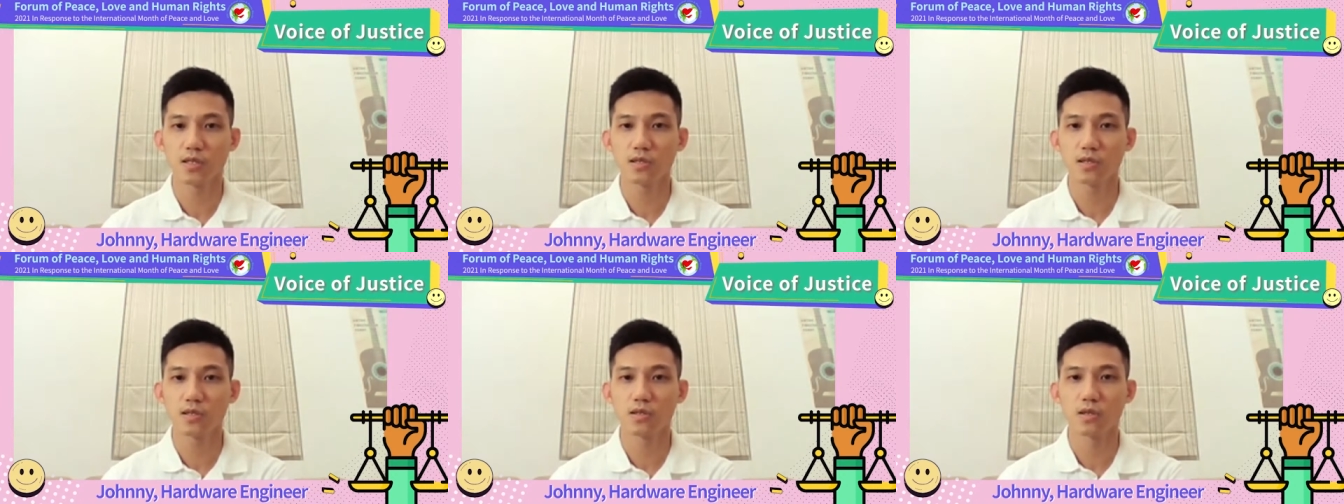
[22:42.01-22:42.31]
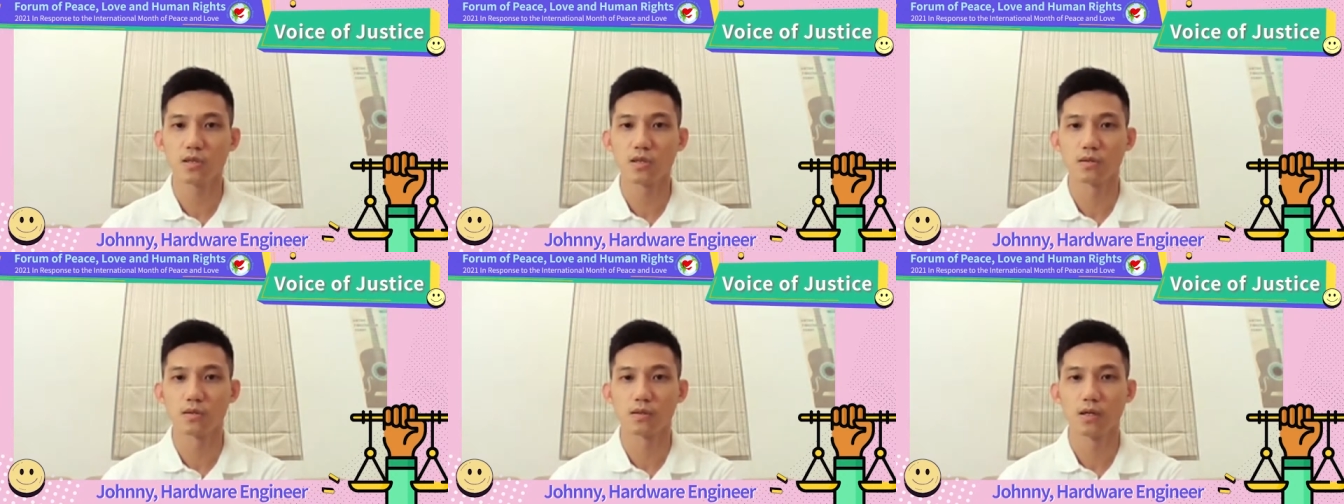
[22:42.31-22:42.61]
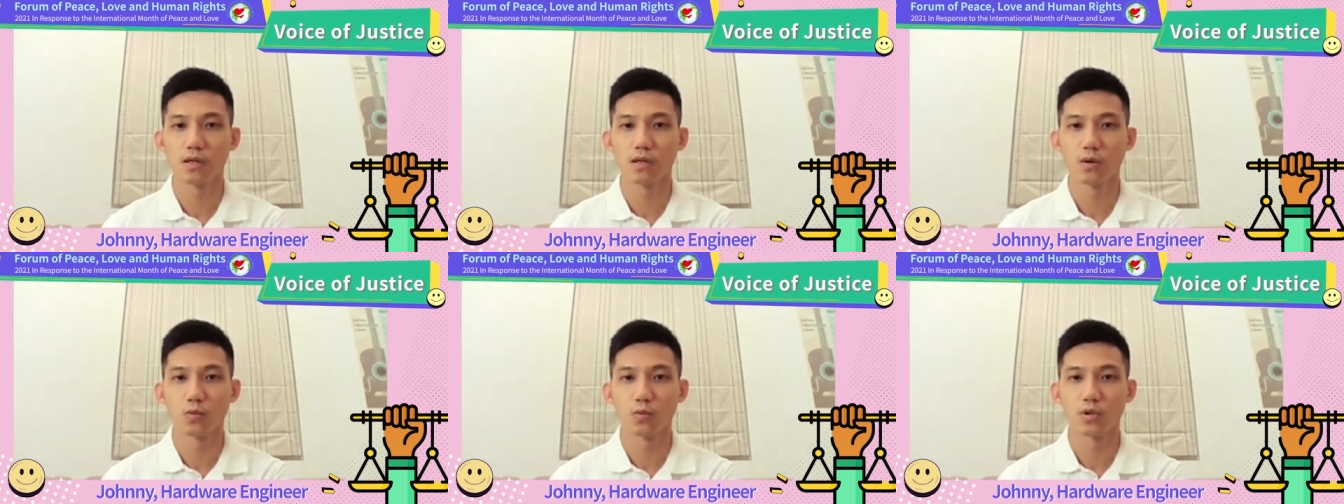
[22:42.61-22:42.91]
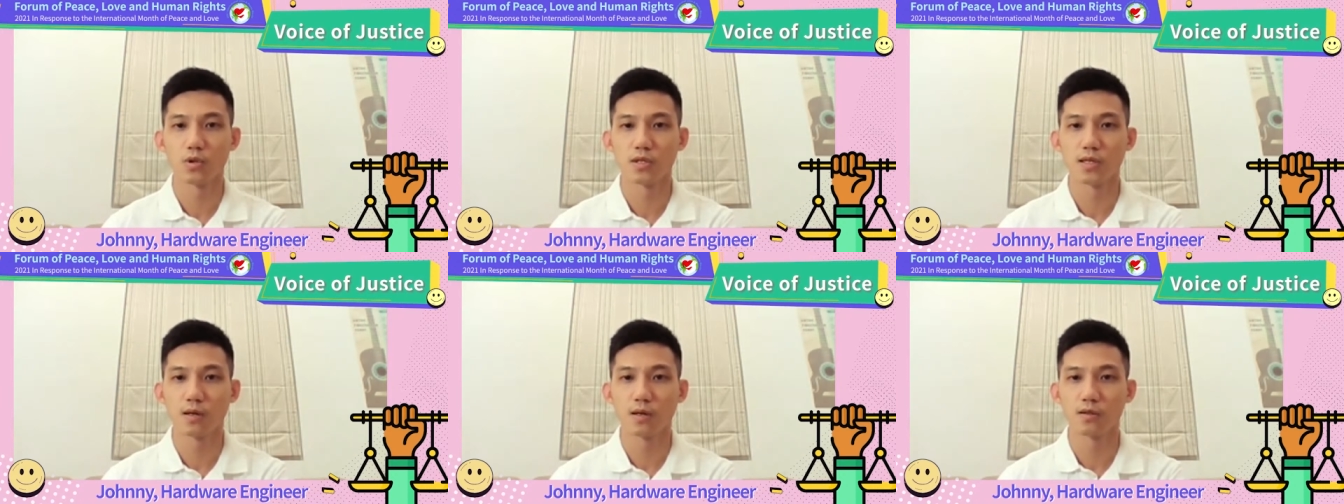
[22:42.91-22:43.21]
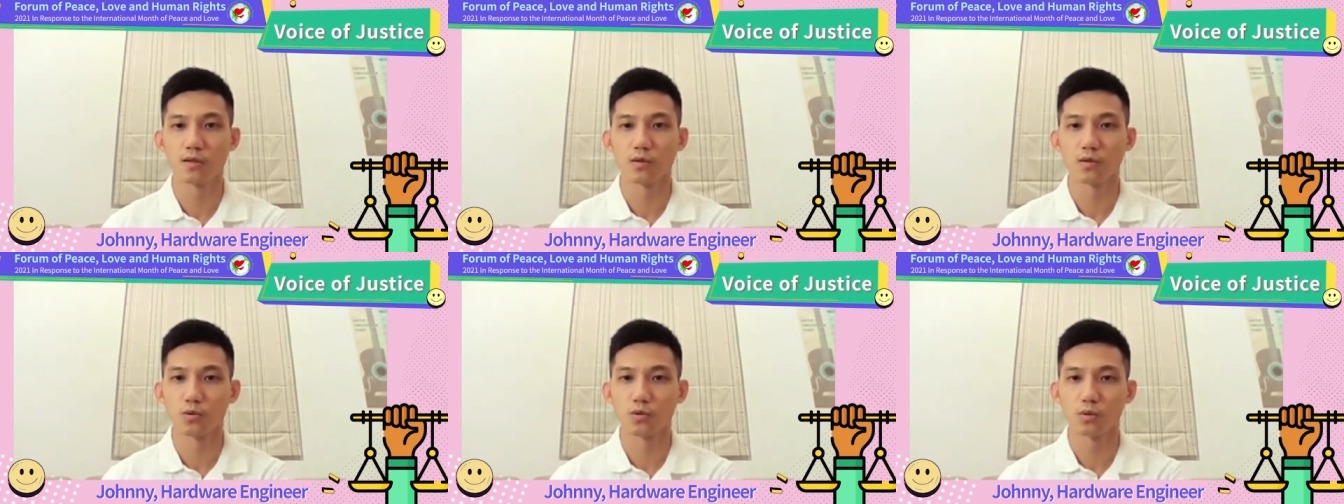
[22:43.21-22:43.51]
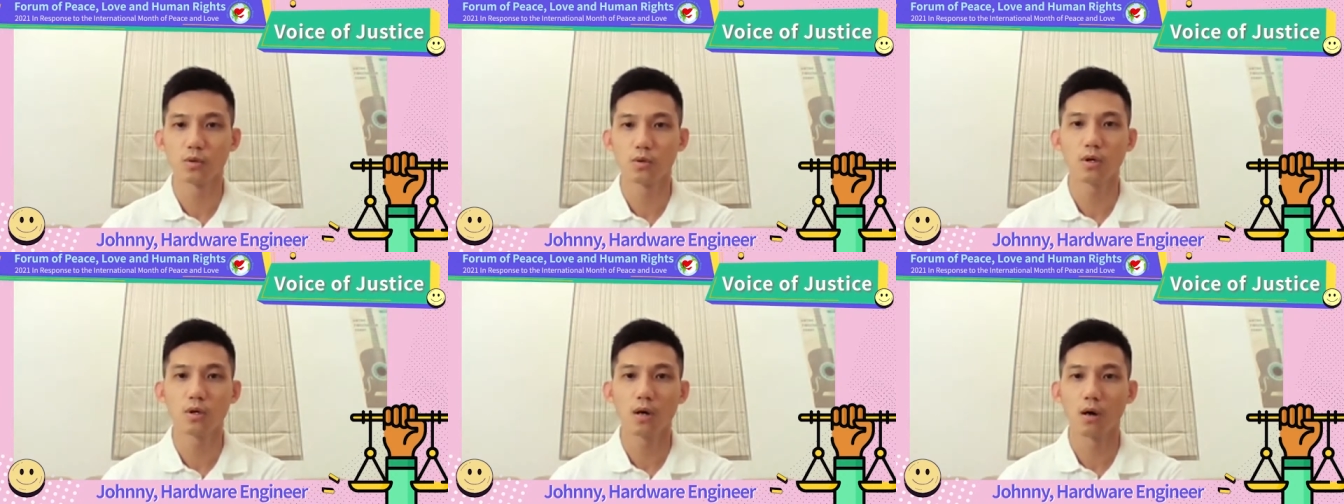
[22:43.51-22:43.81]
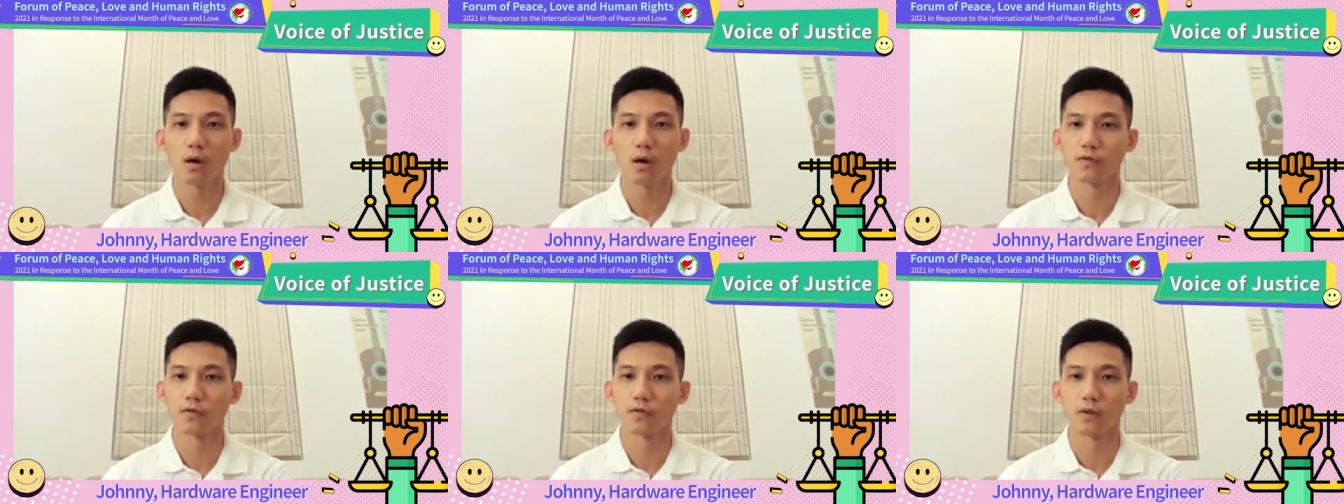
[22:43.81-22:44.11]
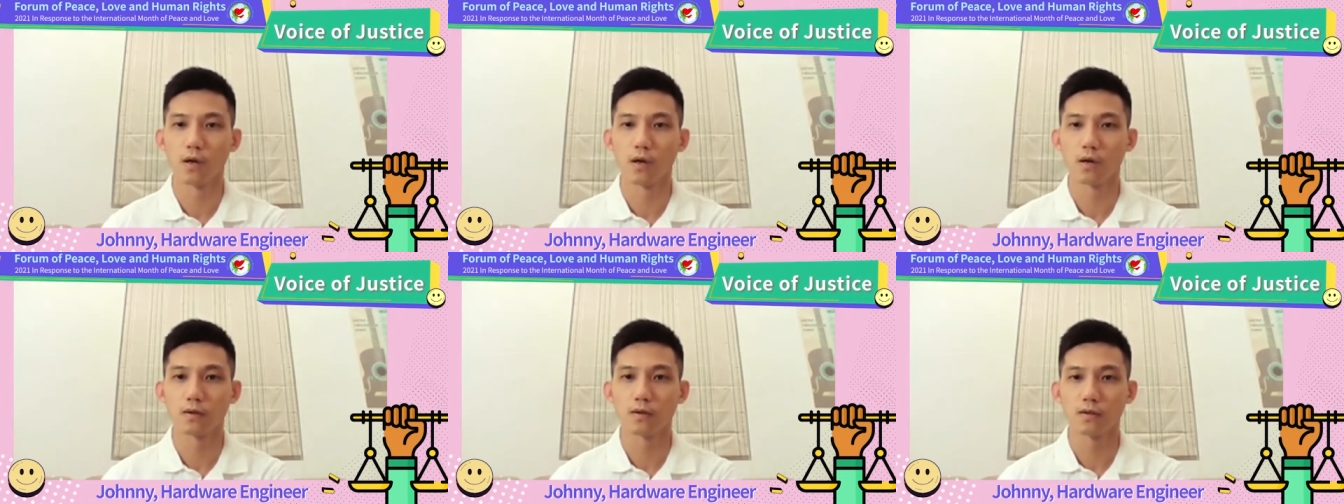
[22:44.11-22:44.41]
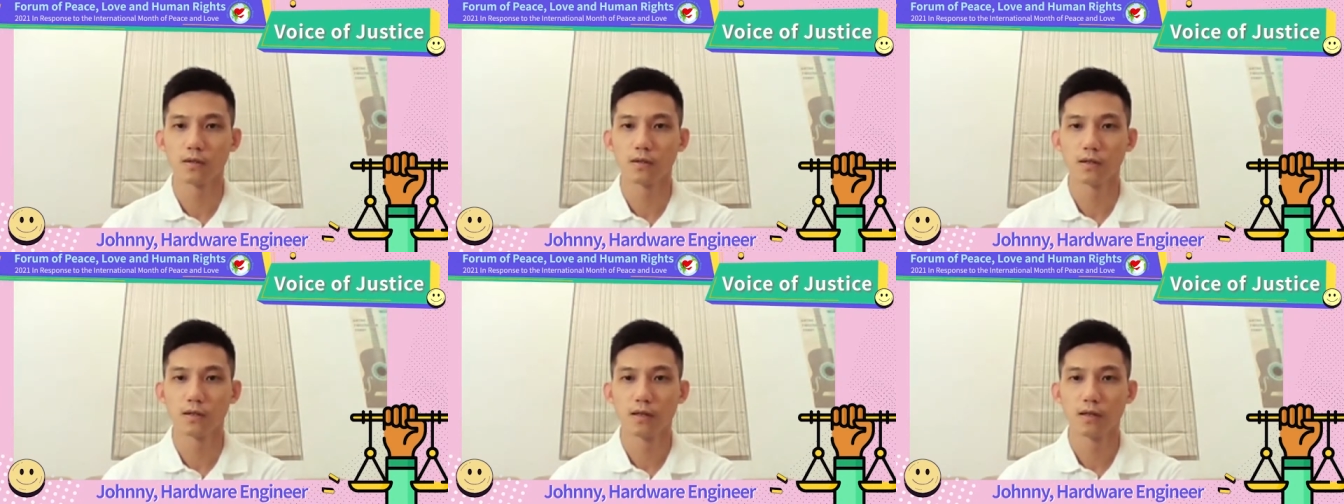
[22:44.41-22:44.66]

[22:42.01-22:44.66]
system without the rule of law,